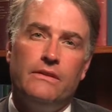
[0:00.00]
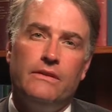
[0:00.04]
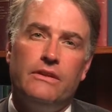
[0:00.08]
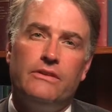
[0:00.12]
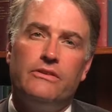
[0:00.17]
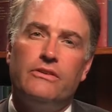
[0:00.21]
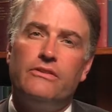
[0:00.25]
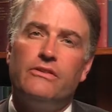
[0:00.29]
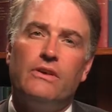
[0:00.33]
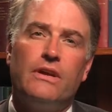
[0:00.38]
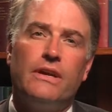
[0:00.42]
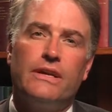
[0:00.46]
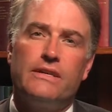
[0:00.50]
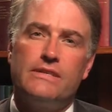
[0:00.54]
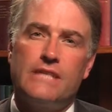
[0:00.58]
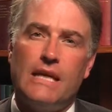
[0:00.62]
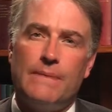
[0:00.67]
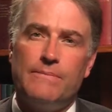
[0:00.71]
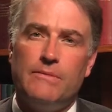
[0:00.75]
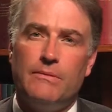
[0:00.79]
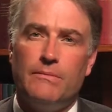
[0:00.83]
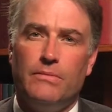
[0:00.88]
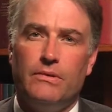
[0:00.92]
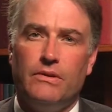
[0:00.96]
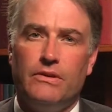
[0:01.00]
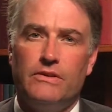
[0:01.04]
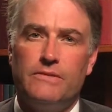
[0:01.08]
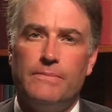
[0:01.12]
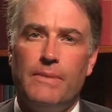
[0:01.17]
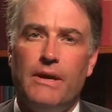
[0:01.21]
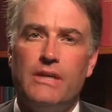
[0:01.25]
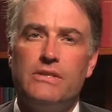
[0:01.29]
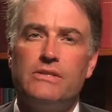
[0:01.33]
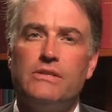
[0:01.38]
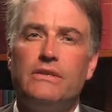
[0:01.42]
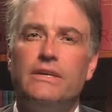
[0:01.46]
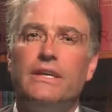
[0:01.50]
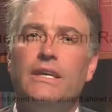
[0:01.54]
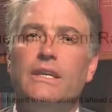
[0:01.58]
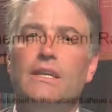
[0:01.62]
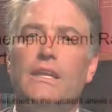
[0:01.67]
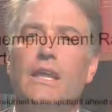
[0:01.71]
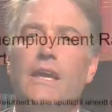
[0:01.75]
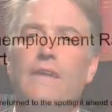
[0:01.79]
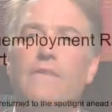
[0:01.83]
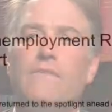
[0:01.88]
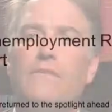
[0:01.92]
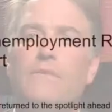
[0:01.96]
This is unacceptable, especially
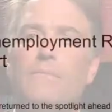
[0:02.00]
in light